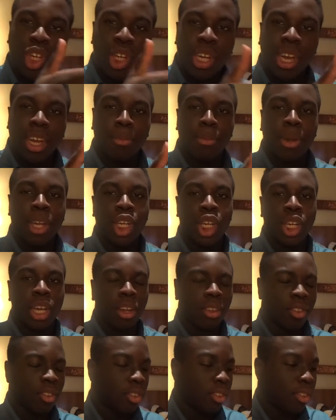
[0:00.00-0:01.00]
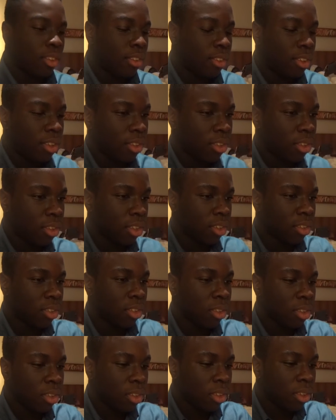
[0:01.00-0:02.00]
checked my channel
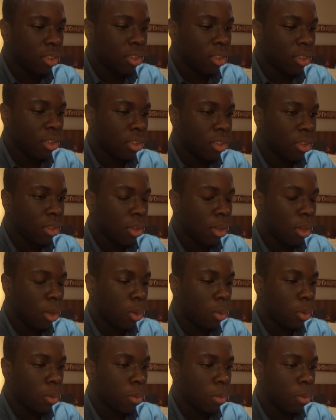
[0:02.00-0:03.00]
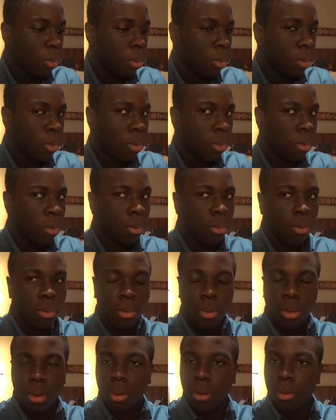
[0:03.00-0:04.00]
statistics. Oh.
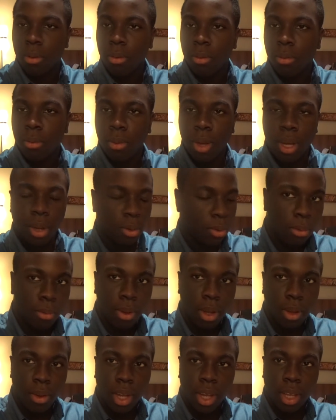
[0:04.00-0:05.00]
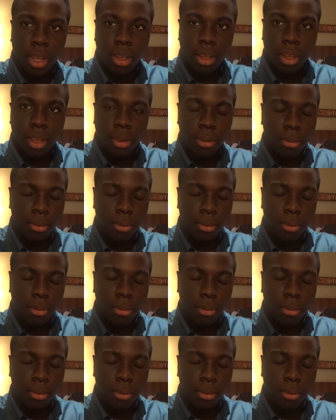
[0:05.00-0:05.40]
Oh, wow. Wow, I...